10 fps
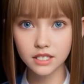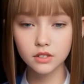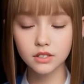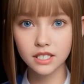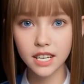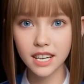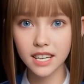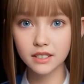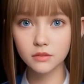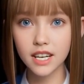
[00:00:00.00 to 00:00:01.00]
Tuesday
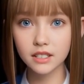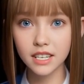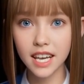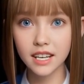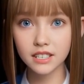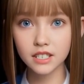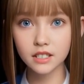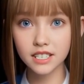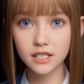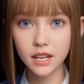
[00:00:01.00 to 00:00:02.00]
in runner
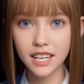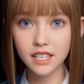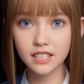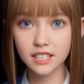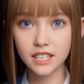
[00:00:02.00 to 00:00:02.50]
Caster Semenya's